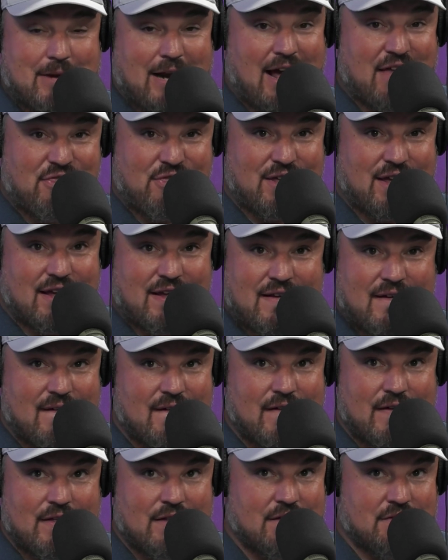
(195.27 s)
And I think
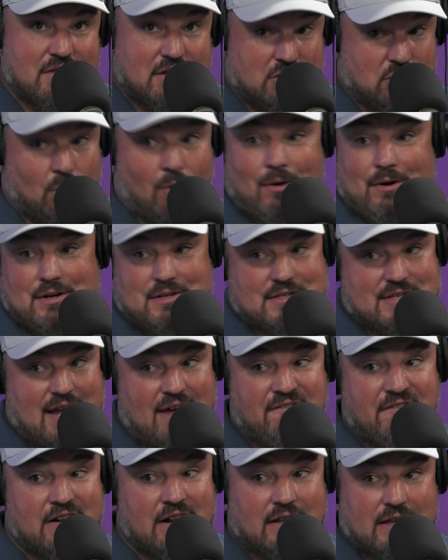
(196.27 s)
the door is
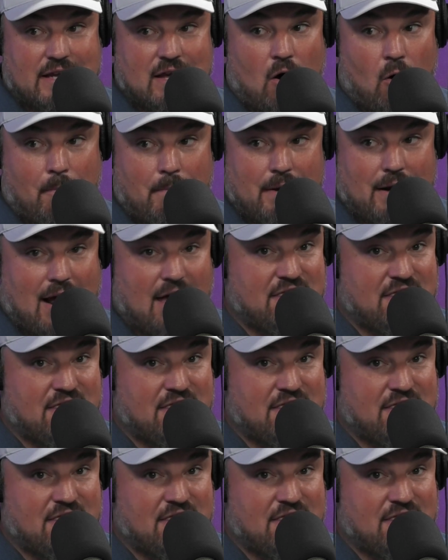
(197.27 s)
definitely open.